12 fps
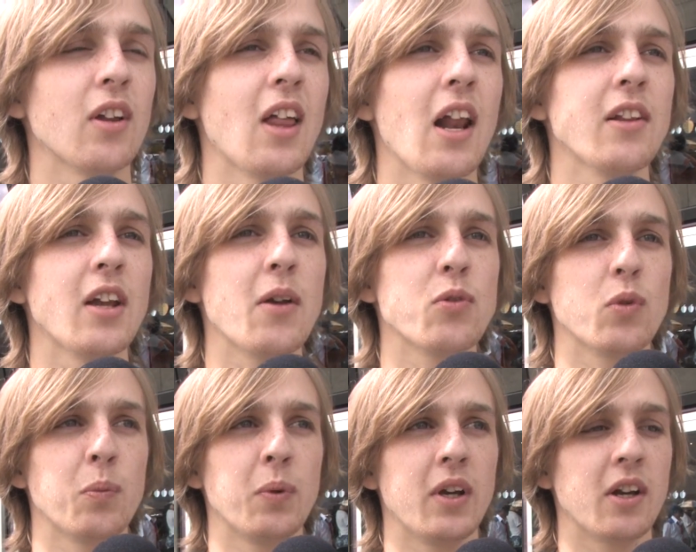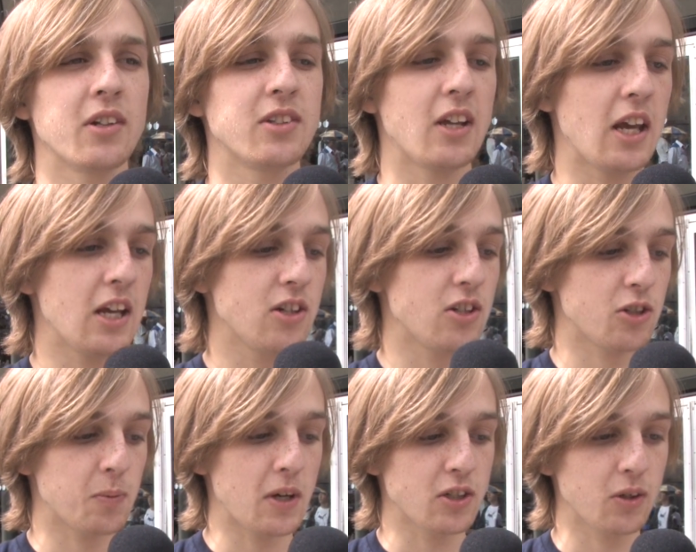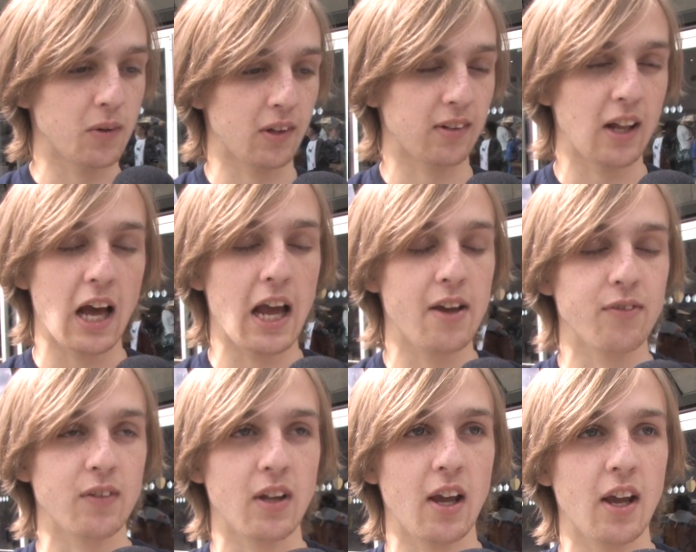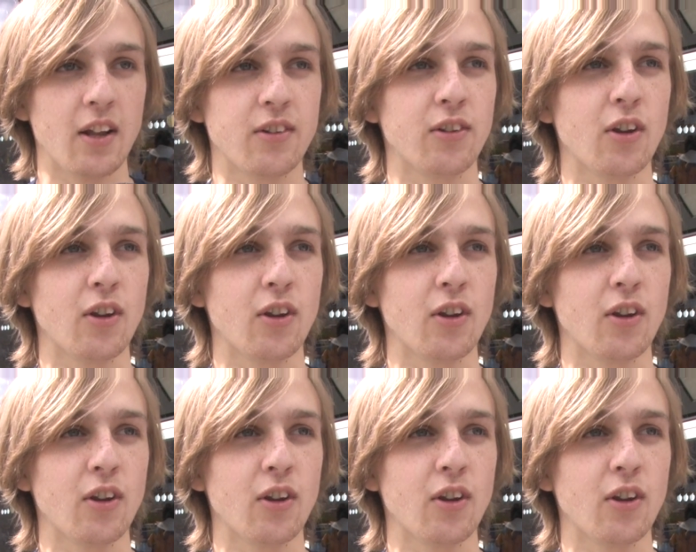a lot of times when we're playing on stage, especially when it's live, it's